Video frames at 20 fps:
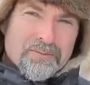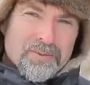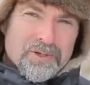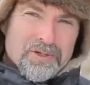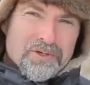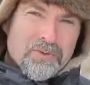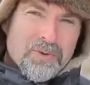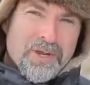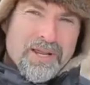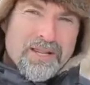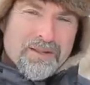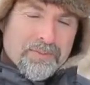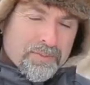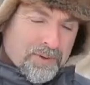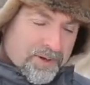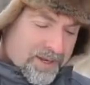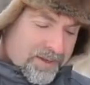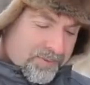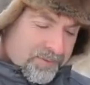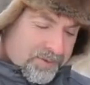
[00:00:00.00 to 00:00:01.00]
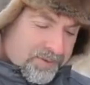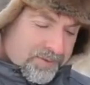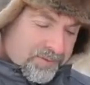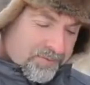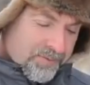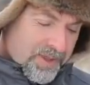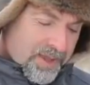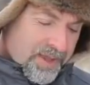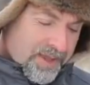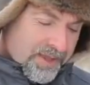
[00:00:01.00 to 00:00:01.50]
between the pipes
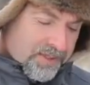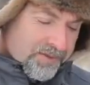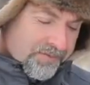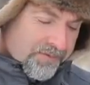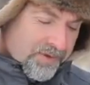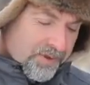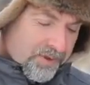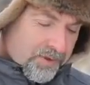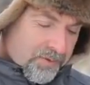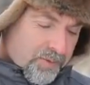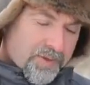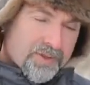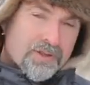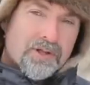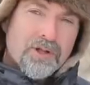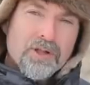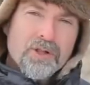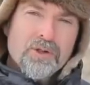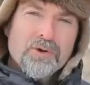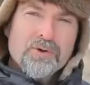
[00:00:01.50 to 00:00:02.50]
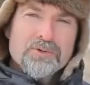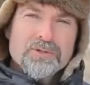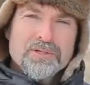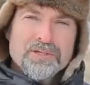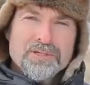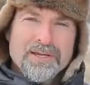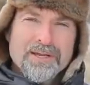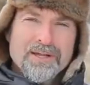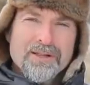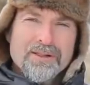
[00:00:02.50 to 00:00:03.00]
is filled with
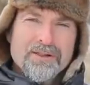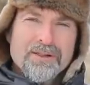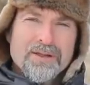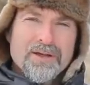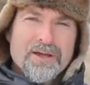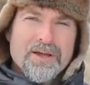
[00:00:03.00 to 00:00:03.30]
closed-cell